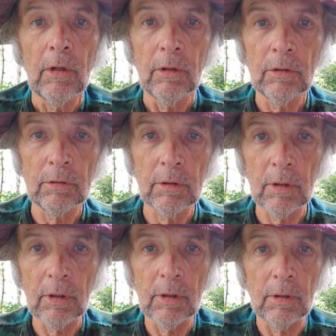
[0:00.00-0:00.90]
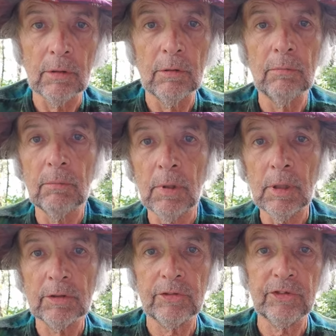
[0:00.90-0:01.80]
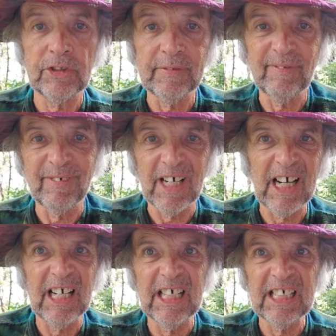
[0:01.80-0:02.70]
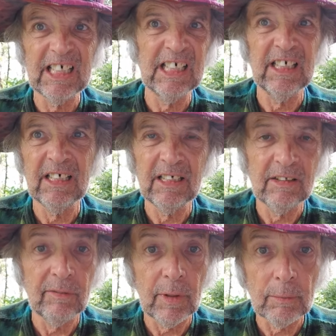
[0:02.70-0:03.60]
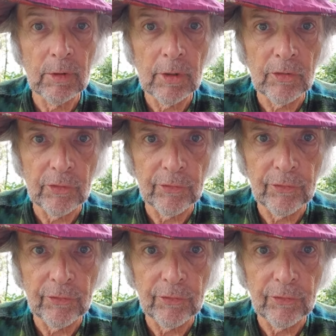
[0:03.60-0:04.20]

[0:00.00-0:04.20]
Oh no, Mashivaya vibration.